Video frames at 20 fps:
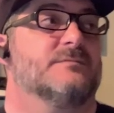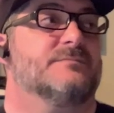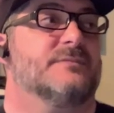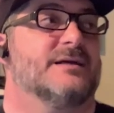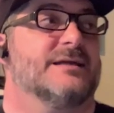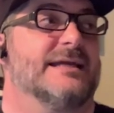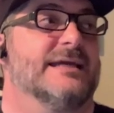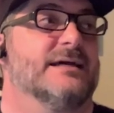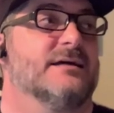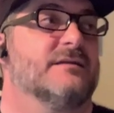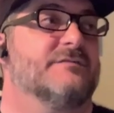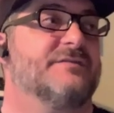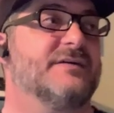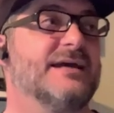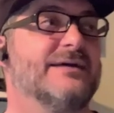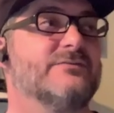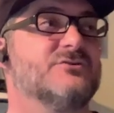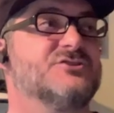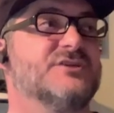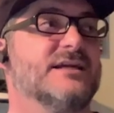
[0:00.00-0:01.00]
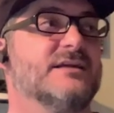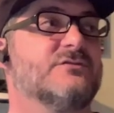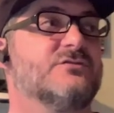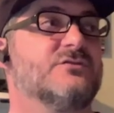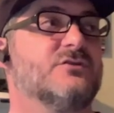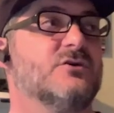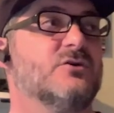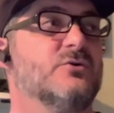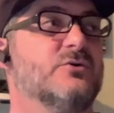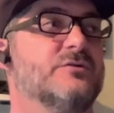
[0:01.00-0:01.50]
again, if I have a chance
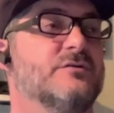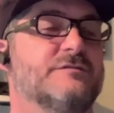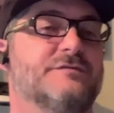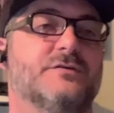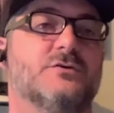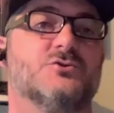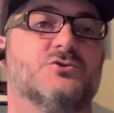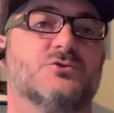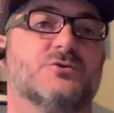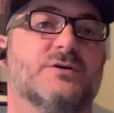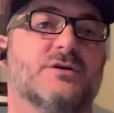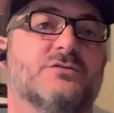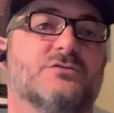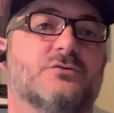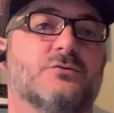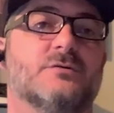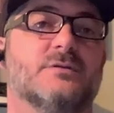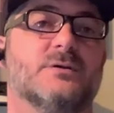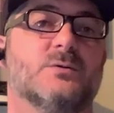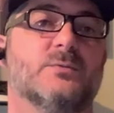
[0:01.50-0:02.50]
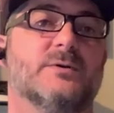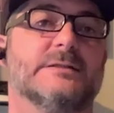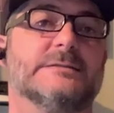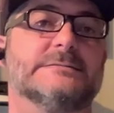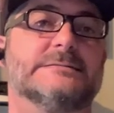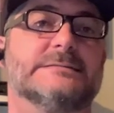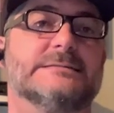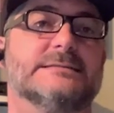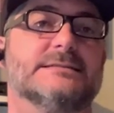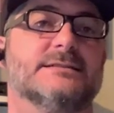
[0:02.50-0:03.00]
to go in the future, I certainly will.
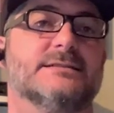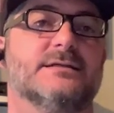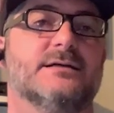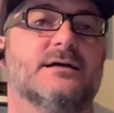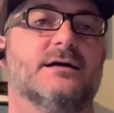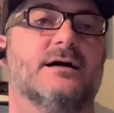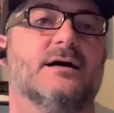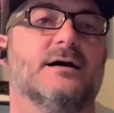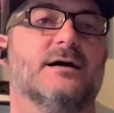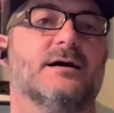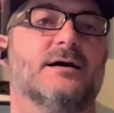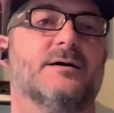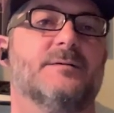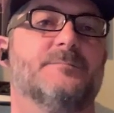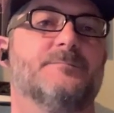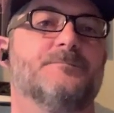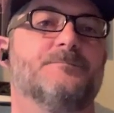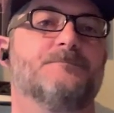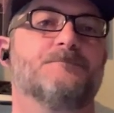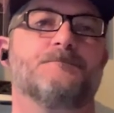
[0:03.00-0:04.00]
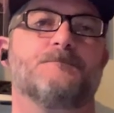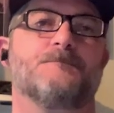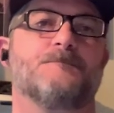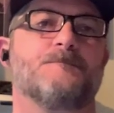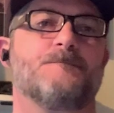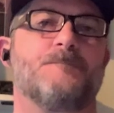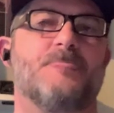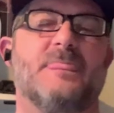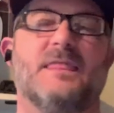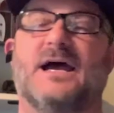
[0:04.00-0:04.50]

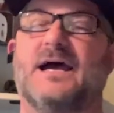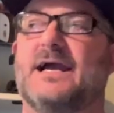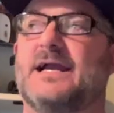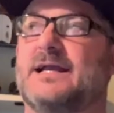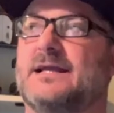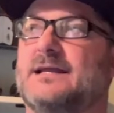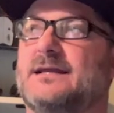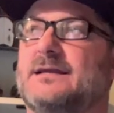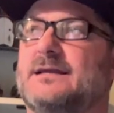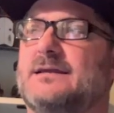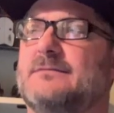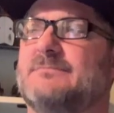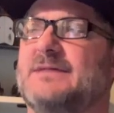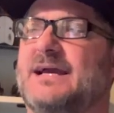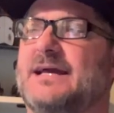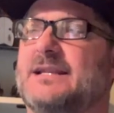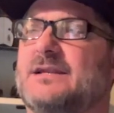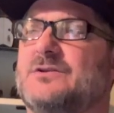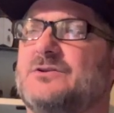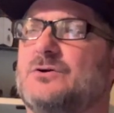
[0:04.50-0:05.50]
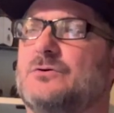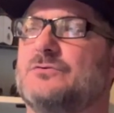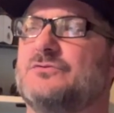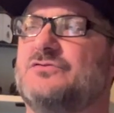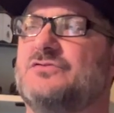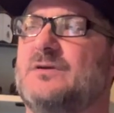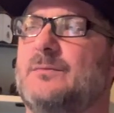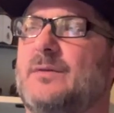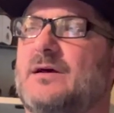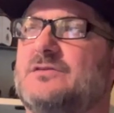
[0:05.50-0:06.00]
I kind of don't
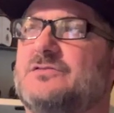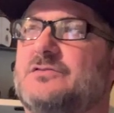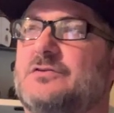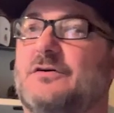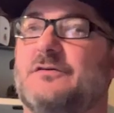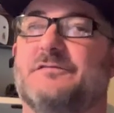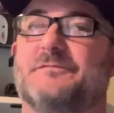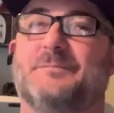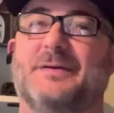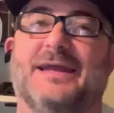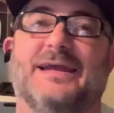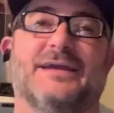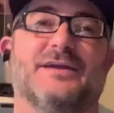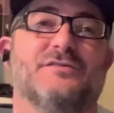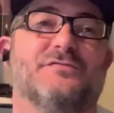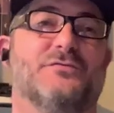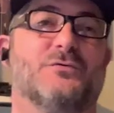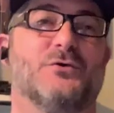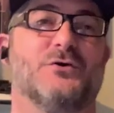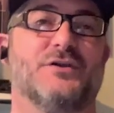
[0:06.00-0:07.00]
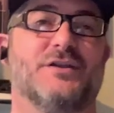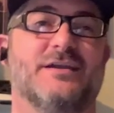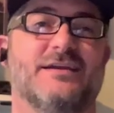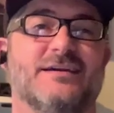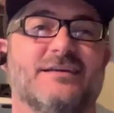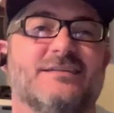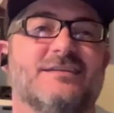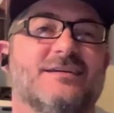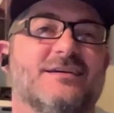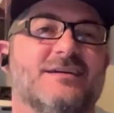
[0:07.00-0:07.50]
see myself paying for it
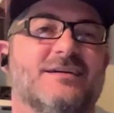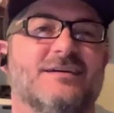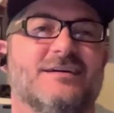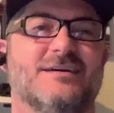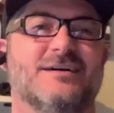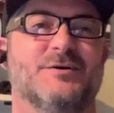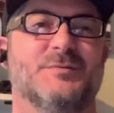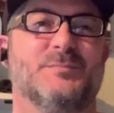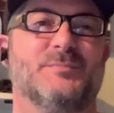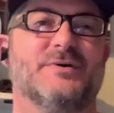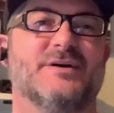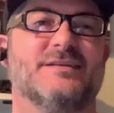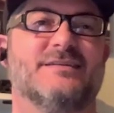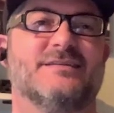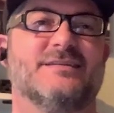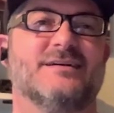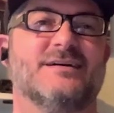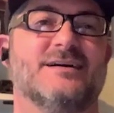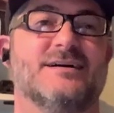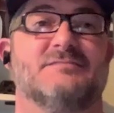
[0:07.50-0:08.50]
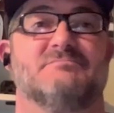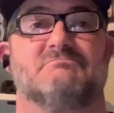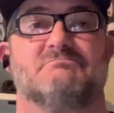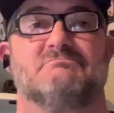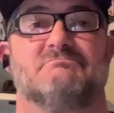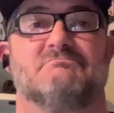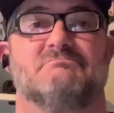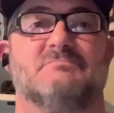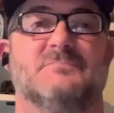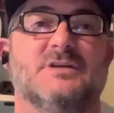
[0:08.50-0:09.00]
again, but
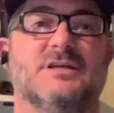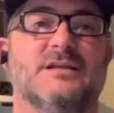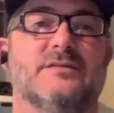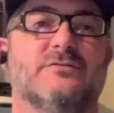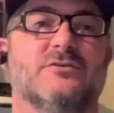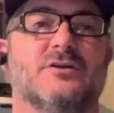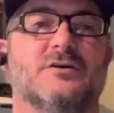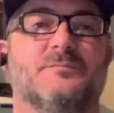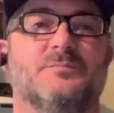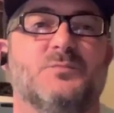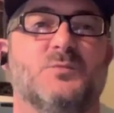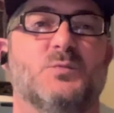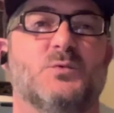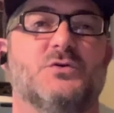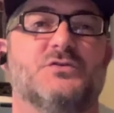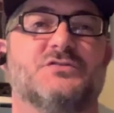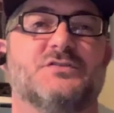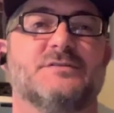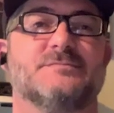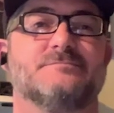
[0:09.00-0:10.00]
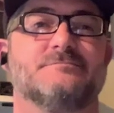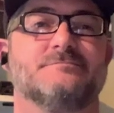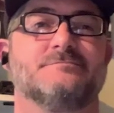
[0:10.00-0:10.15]
you never know. We'll see.